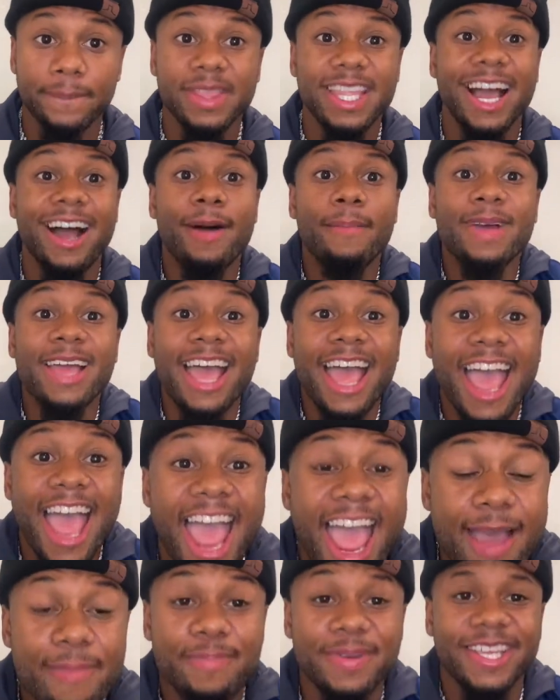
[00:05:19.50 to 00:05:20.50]
I'm
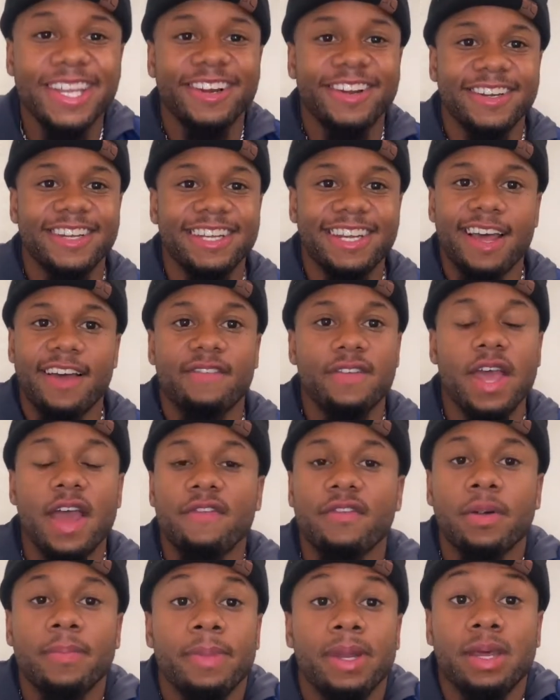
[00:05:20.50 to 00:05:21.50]
happier than I've
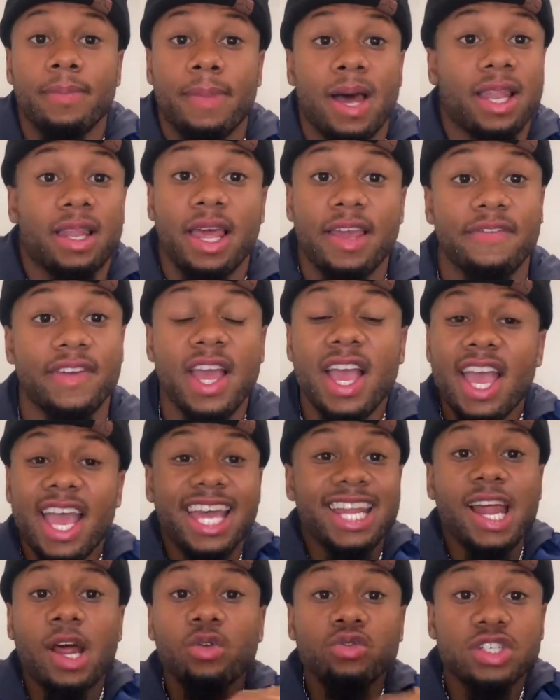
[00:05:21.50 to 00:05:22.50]
ever been in my life.
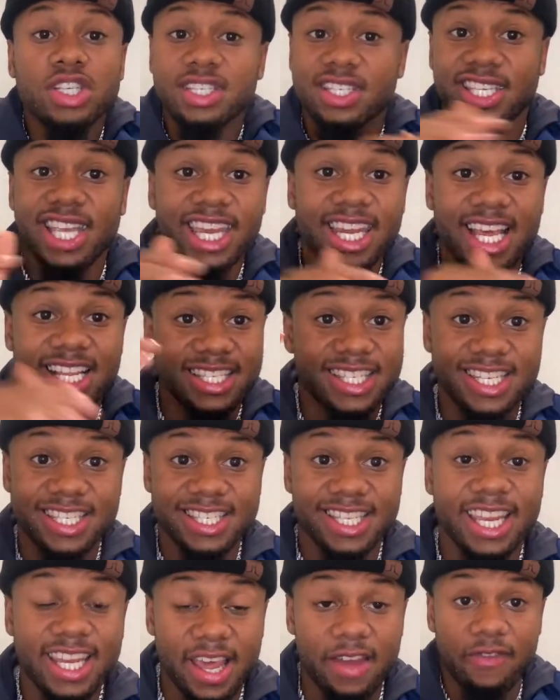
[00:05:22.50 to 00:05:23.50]
And I don't just say that to
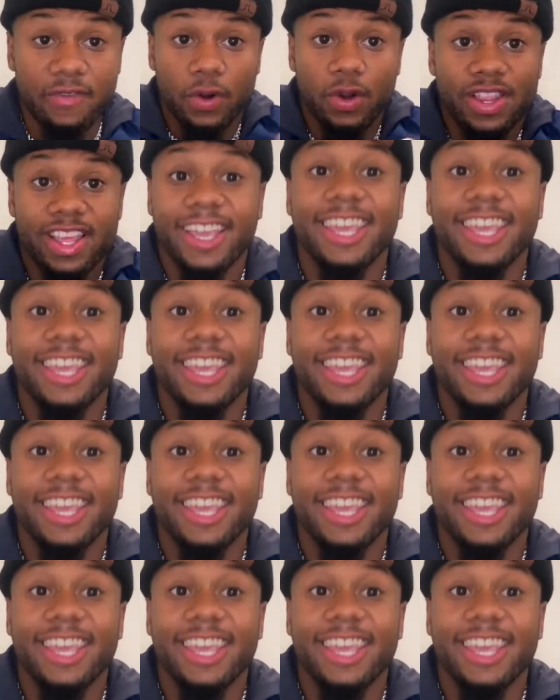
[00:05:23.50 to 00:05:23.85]
say that for the